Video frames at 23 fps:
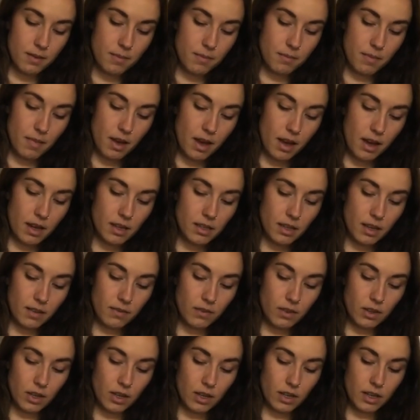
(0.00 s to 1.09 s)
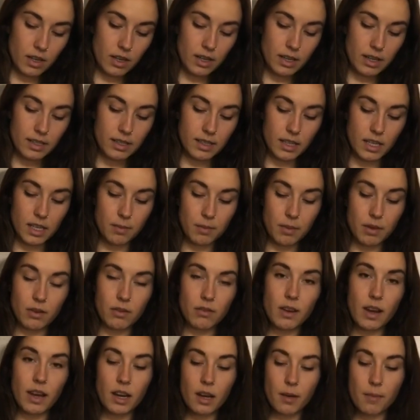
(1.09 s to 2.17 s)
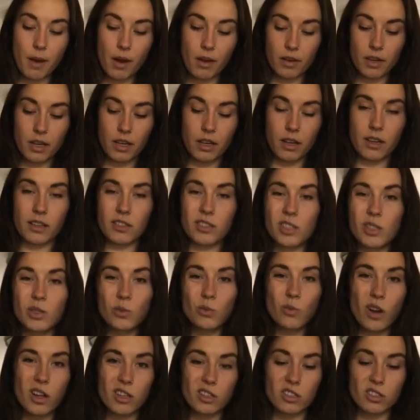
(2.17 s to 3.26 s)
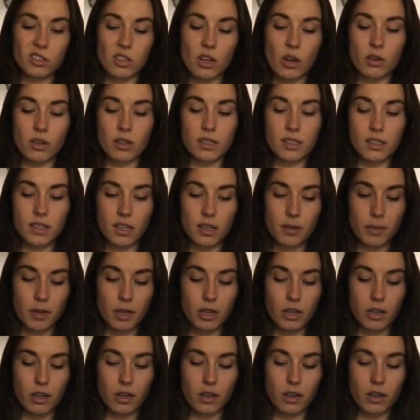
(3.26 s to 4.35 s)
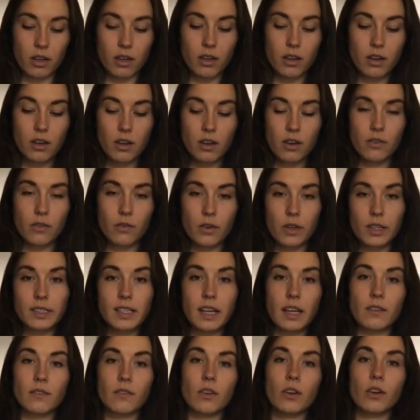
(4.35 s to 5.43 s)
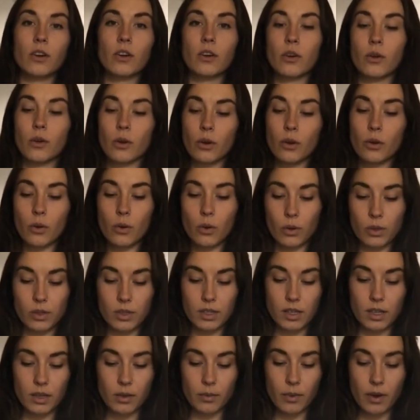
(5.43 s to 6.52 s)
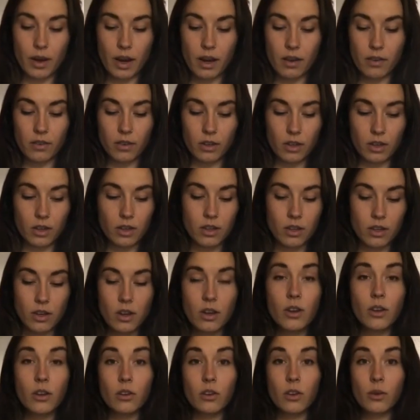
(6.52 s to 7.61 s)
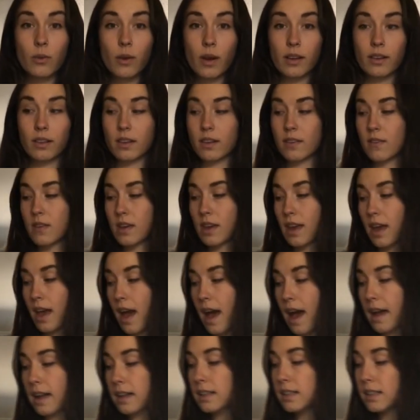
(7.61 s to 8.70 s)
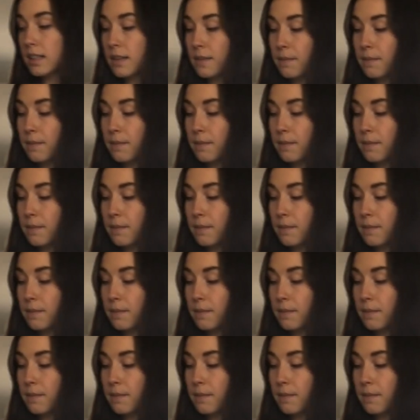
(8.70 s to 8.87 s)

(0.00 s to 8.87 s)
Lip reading: my Denver is going to be right about here. Just one stone is going to be good for Denver or Golden, wherever you are living at.